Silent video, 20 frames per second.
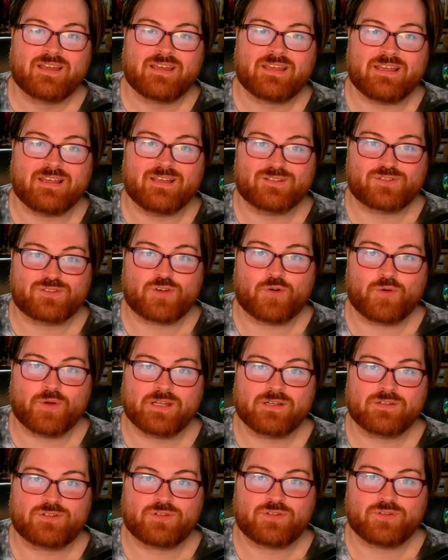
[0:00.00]
Bray's
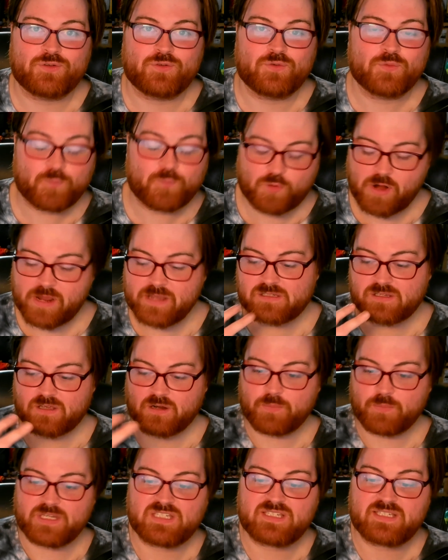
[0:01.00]
going
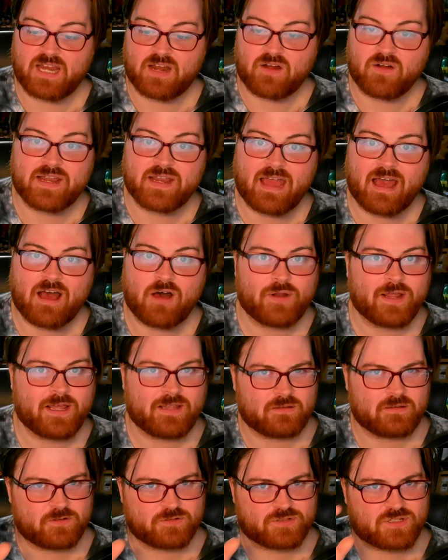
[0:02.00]
to be staring out,
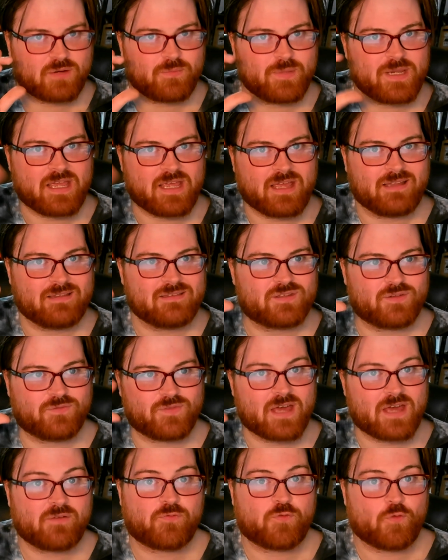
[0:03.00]
and there's going to be hints of
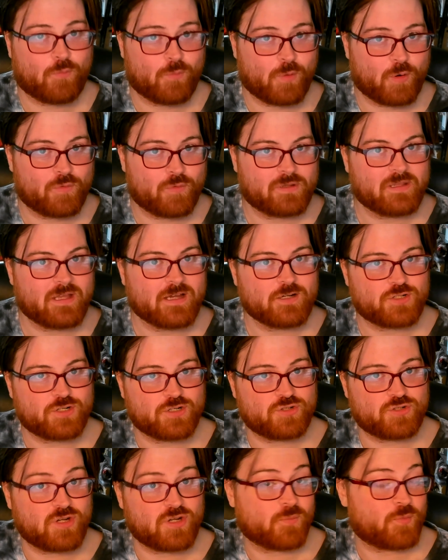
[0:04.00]
that former
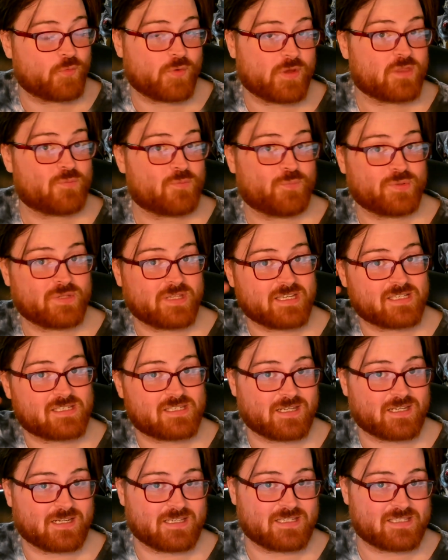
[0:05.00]
relationship with Bliss
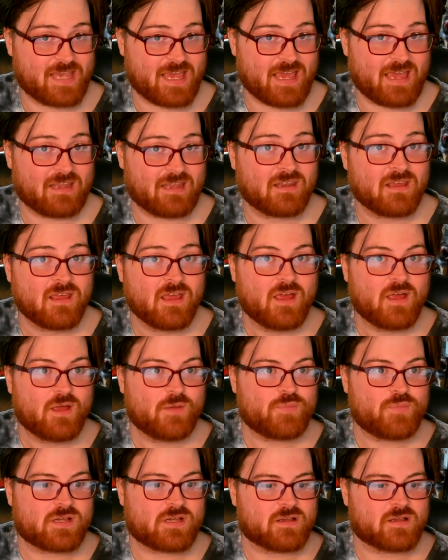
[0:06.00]
in his head,
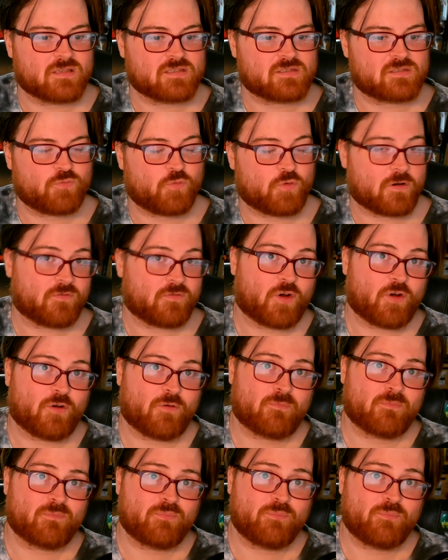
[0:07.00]
because one of her
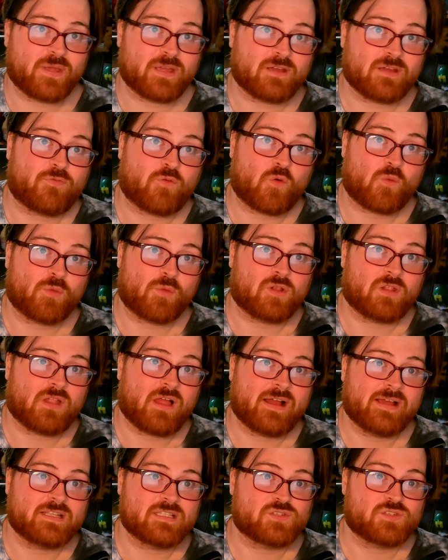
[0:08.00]
big former
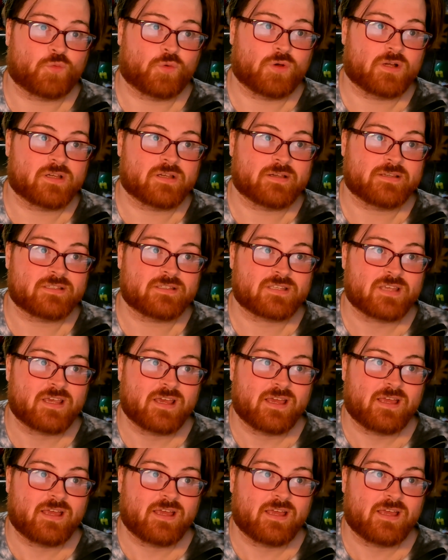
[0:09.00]
lines was,